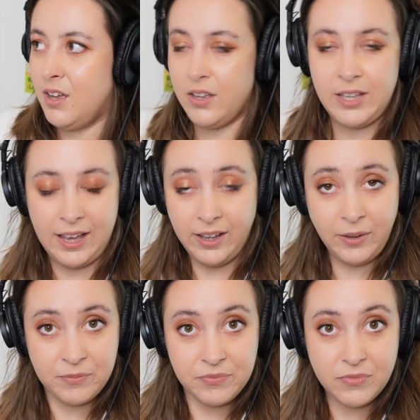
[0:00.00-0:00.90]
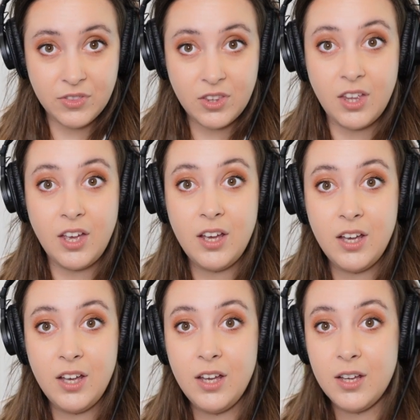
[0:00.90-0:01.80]
Okay,
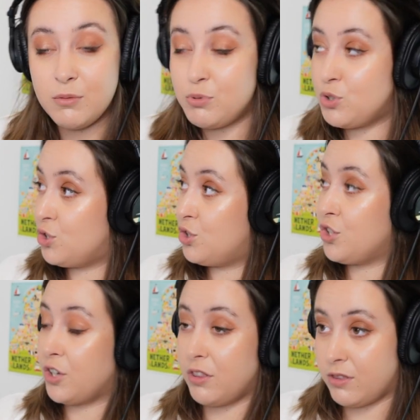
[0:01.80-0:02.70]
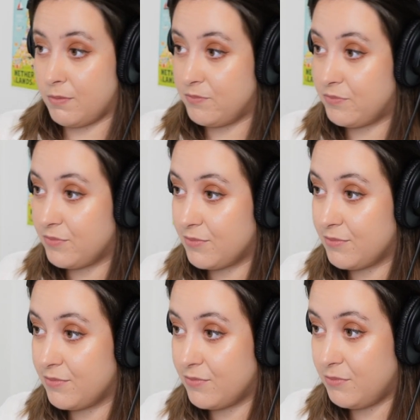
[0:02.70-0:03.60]
shooketh.
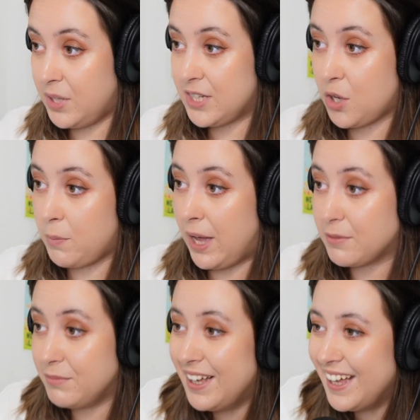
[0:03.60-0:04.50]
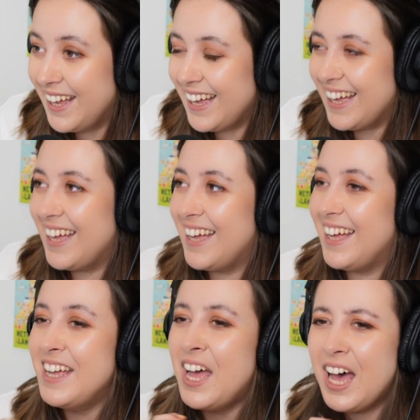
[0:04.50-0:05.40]
But let's go back.
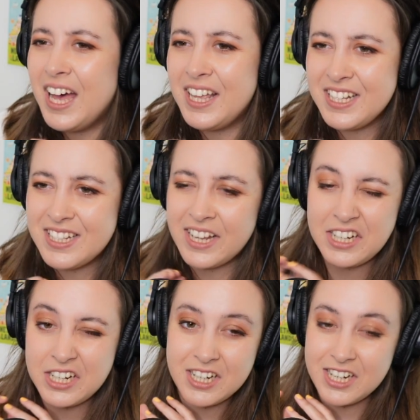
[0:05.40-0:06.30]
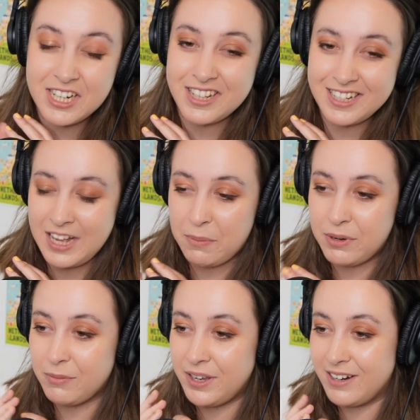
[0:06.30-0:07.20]
this like that's
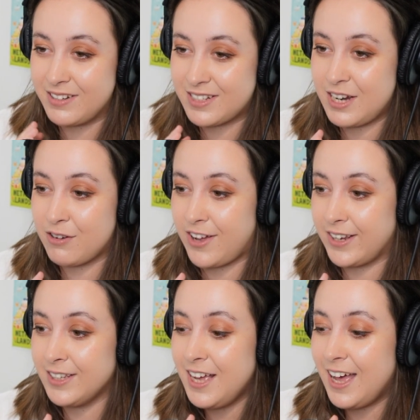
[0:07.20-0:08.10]
happening in my ear, it's terrifying.